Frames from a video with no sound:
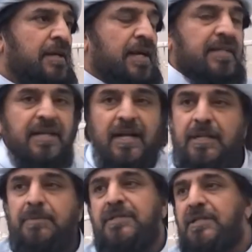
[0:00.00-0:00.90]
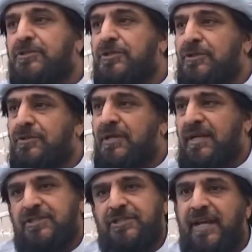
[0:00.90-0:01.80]
as an elder brother to you,
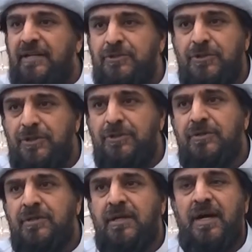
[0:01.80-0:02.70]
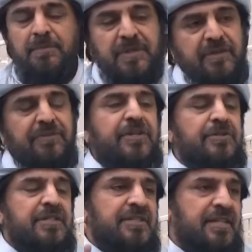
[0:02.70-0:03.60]
as sheikh to you. I'm giving
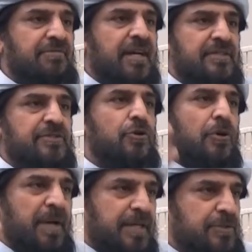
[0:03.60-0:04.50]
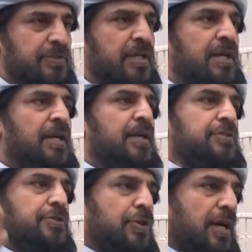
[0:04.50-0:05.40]
you this advice. Go back
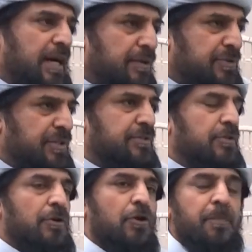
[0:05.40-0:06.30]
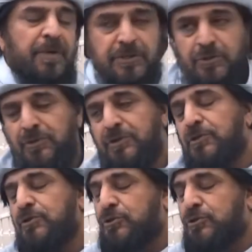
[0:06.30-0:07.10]
to your houses, open Surah